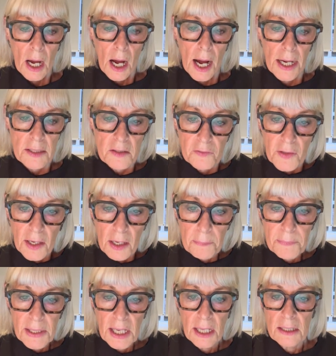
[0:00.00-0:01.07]
I developed
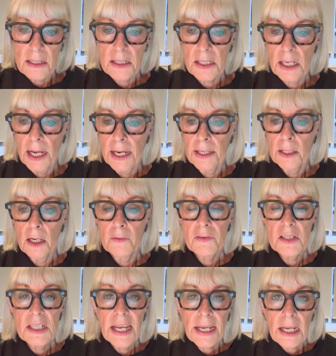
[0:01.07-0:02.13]
the understanding over
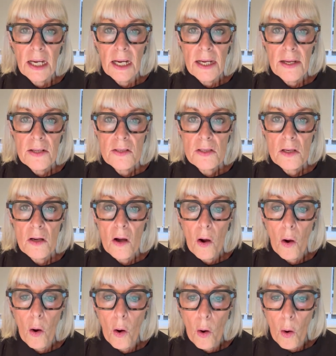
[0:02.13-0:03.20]
decades
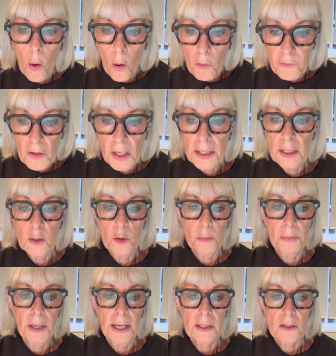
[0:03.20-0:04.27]
of clinical
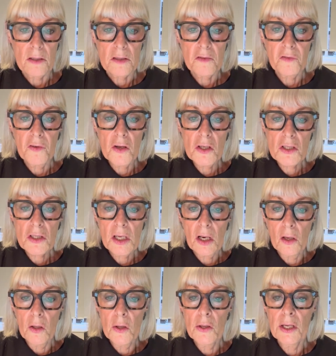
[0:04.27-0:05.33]
practice, first in
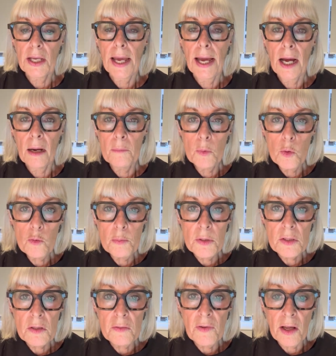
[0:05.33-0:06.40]
learning how movement
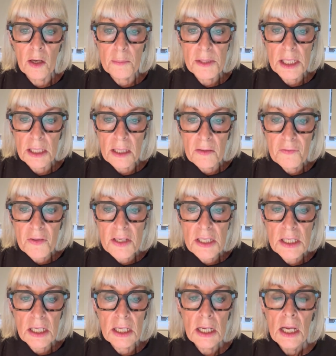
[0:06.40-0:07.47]
develops in
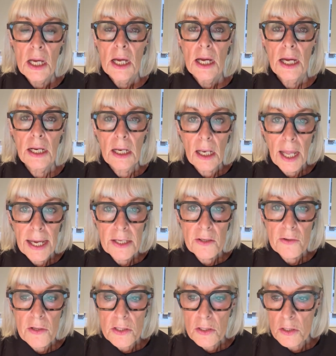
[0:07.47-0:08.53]
infancy, and
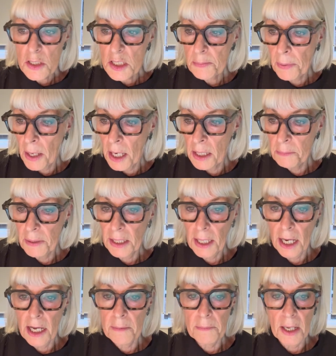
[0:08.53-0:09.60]
later as the spine
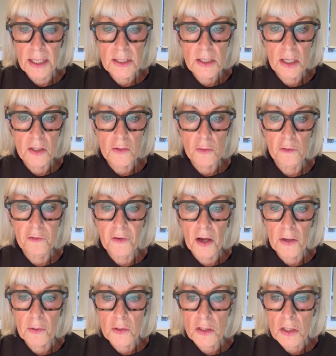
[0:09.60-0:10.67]
became my central
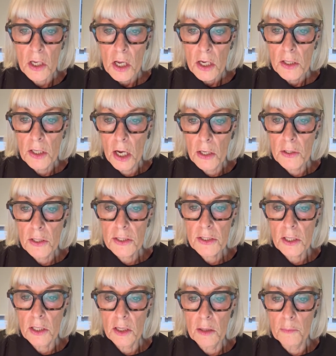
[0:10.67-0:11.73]
focus,
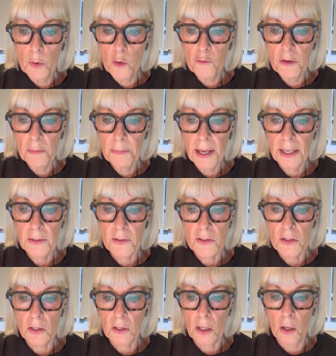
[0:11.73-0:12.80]
noticing the movement patterns
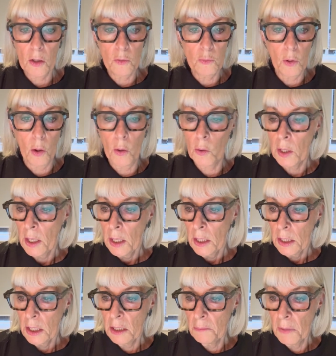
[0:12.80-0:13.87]
that go wrong
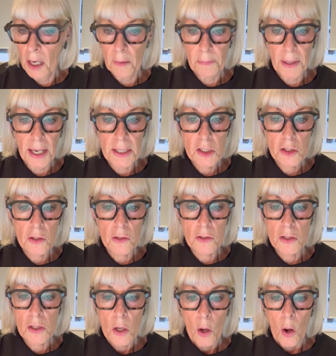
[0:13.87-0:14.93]
in my
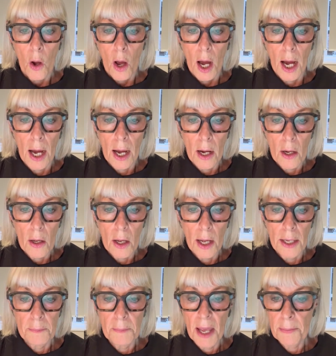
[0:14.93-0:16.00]
patients
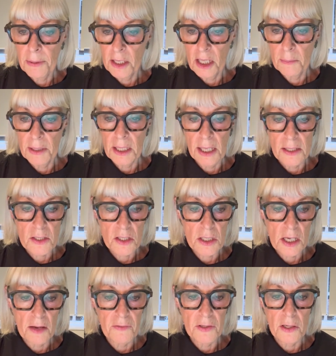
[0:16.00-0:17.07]
and mapping them against
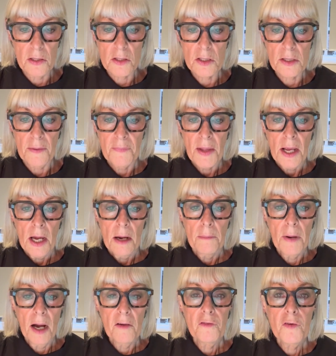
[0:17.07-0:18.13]
the evidence.
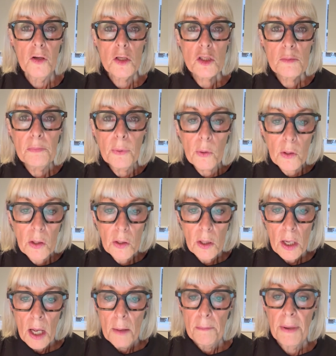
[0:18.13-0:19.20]
My first book,
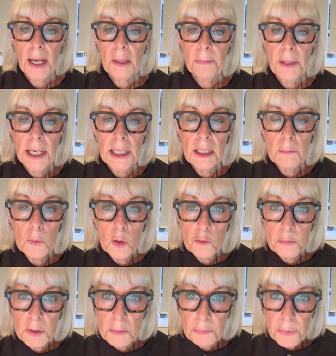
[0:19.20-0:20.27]
Back Pain, a
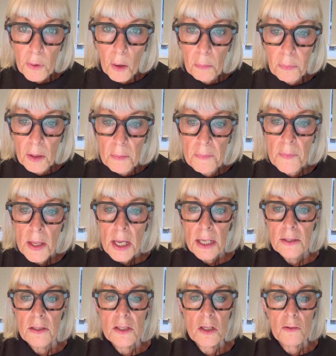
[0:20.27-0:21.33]
Movement Problem,
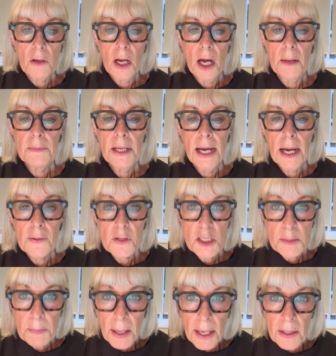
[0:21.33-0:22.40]
described how the
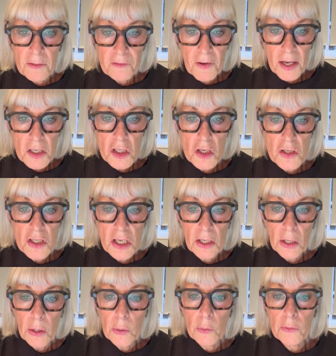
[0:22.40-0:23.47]
spine functions in
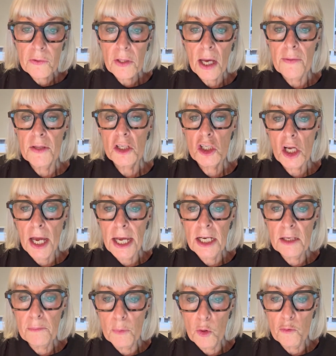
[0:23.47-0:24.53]
health and the chained
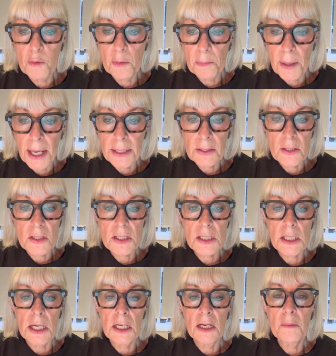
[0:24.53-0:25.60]
movement patterns
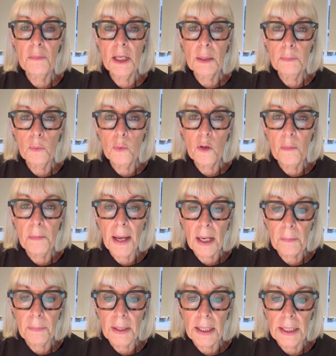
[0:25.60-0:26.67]
seen in people with
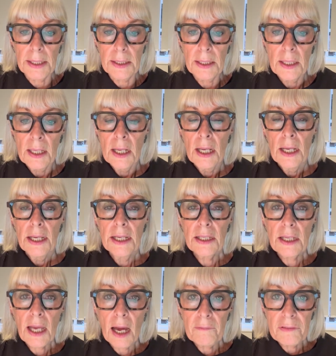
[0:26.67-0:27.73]
back pain. It
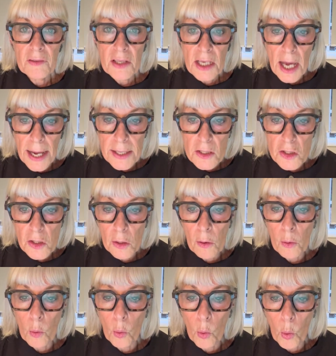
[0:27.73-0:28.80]
covered the axial
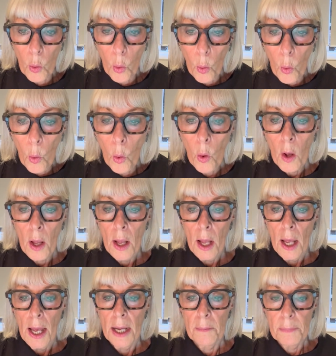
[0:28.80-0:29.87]
or core
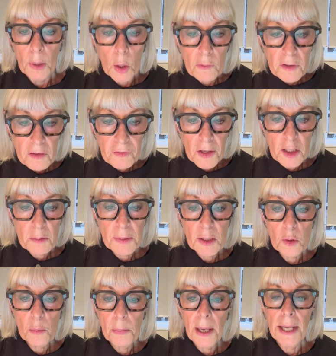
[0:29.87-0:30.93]
and pelvic fundamental
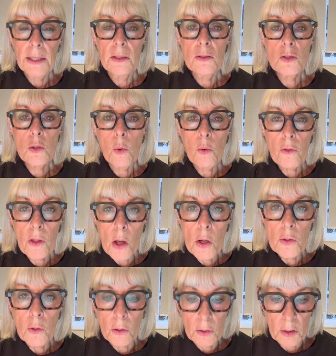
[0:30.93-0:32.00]
patterns, although
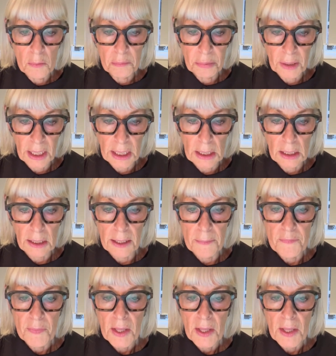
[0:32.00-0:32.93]
not completely.